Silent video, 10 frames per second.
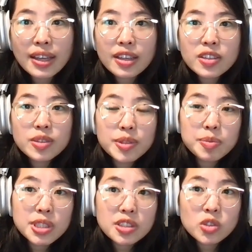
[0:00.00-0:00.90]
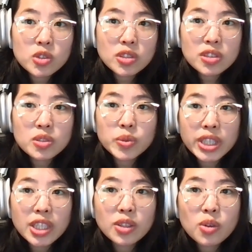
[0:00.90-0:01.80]
even business users
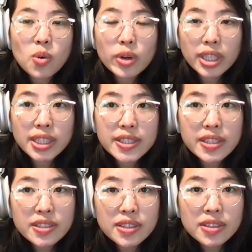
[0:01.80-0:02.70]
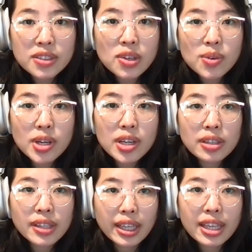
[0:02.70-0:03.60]
within organizations or
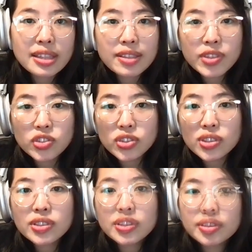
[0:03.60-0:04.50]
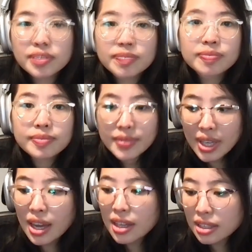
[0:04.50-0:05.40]
like individuals.
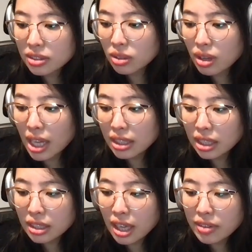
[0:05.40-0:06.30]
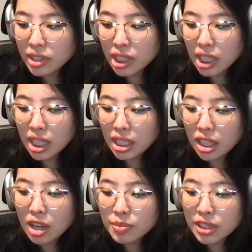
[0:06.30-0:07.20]
Yeah, so I think that really kind of
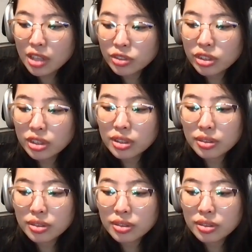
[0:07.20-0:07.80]
comes down to